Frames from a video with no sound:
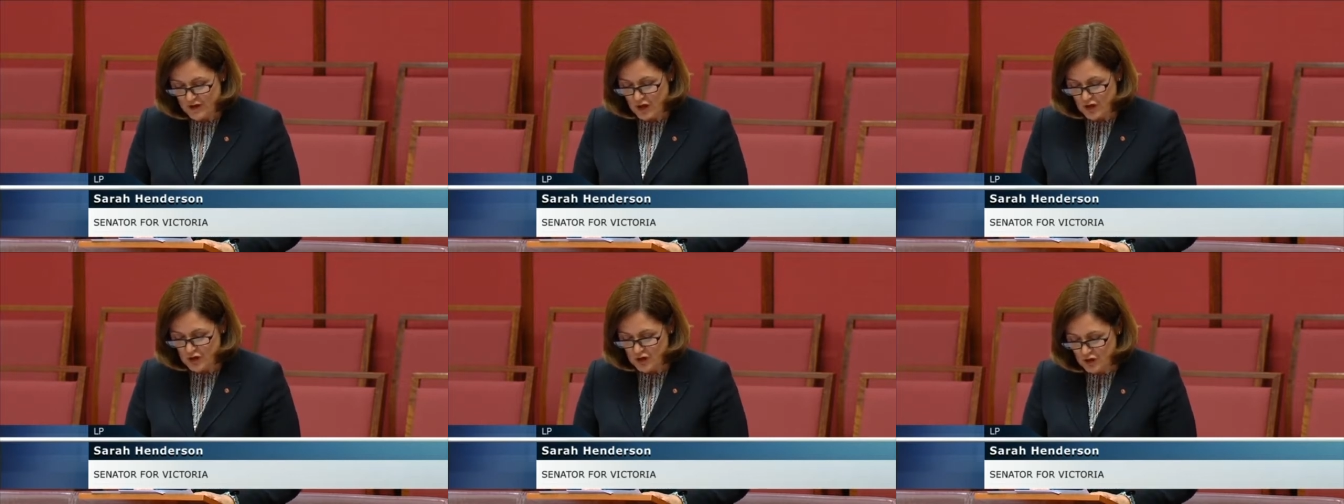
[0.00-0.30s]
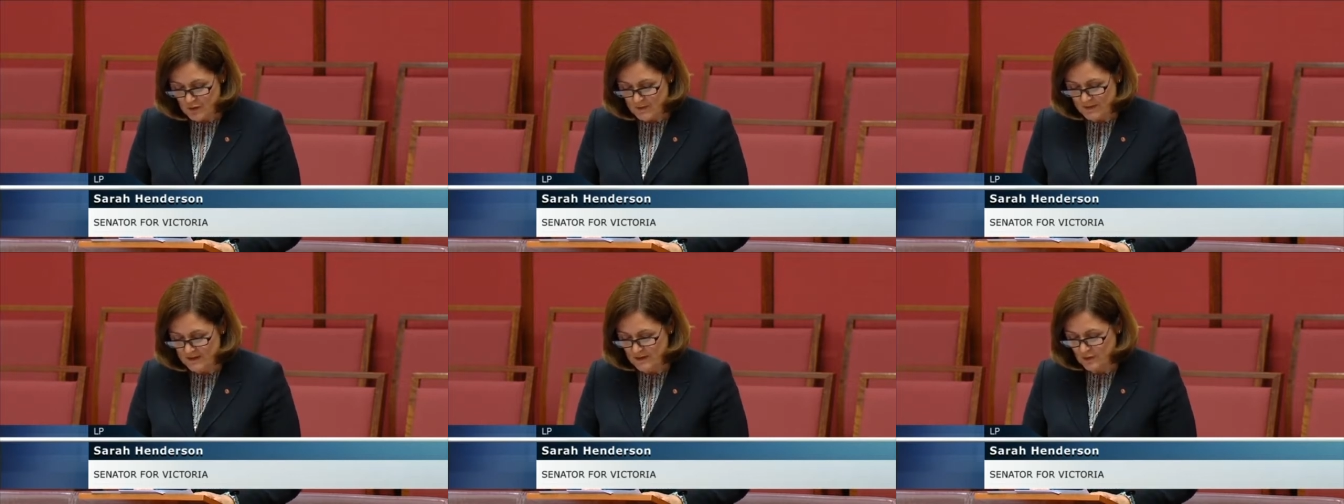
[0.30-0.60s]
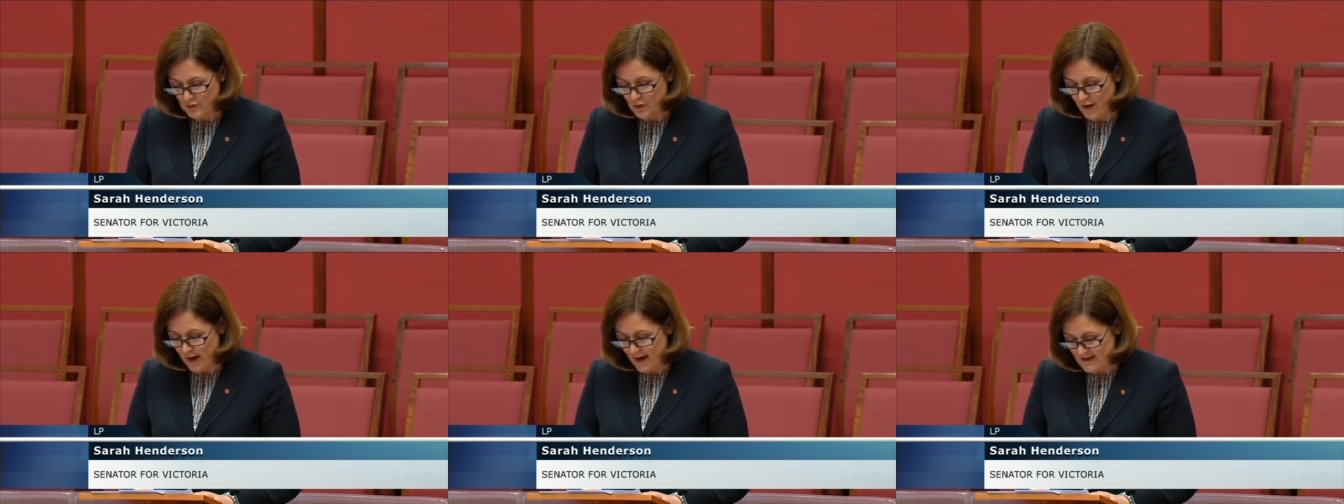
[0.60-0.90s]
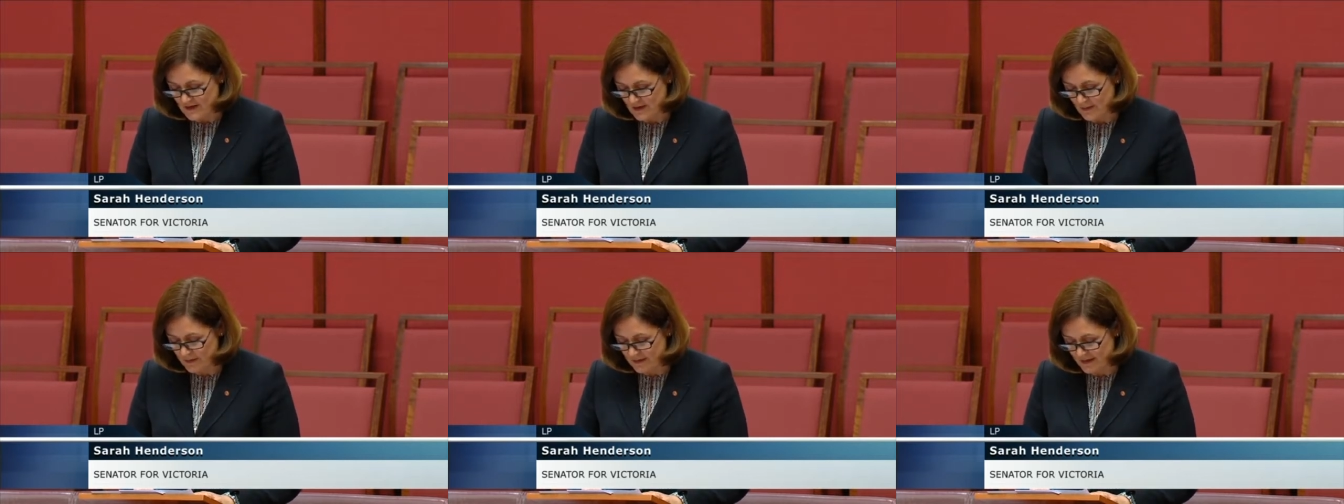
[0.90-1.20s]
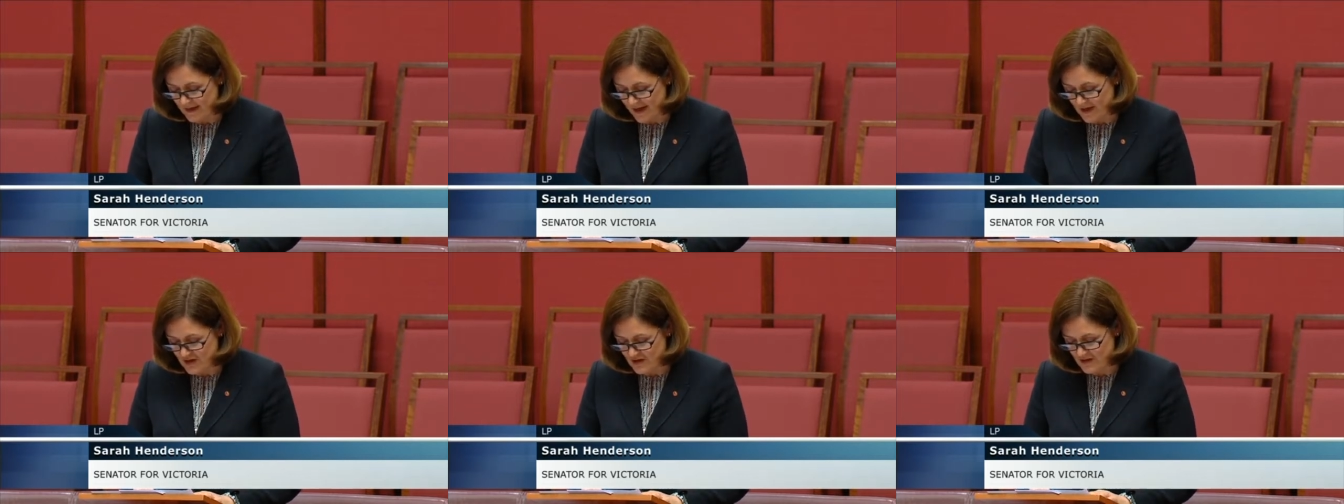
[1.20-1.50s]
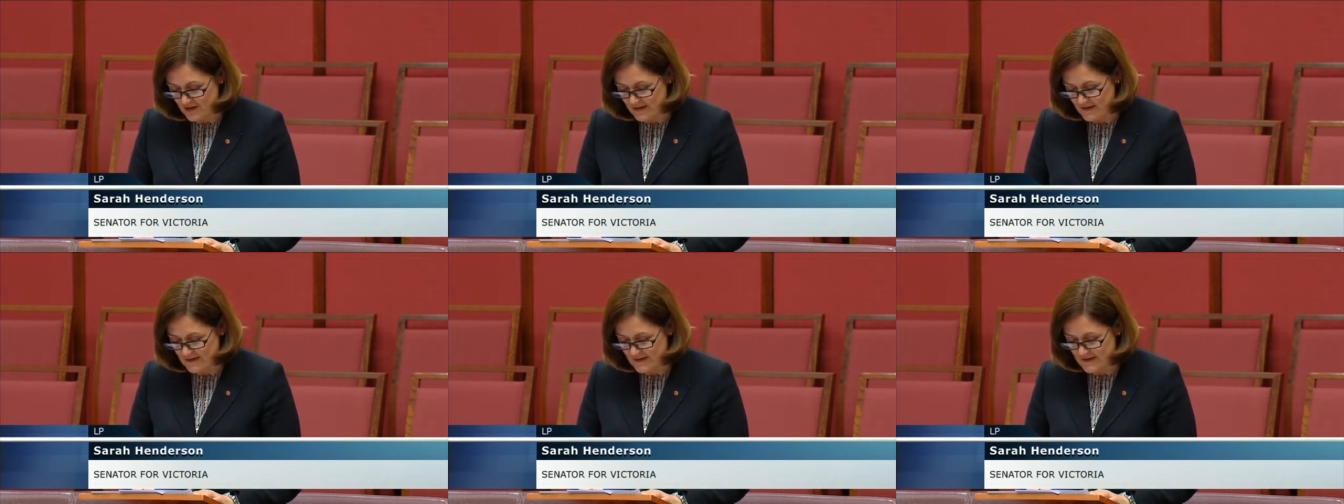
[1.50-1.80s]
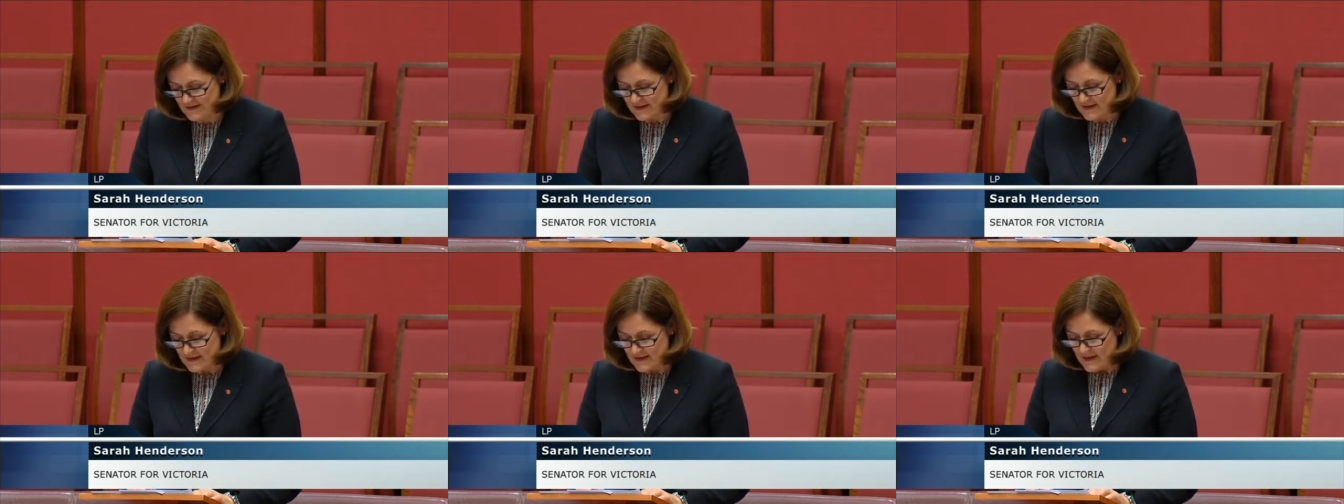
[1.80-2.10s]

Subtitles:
human rights obligations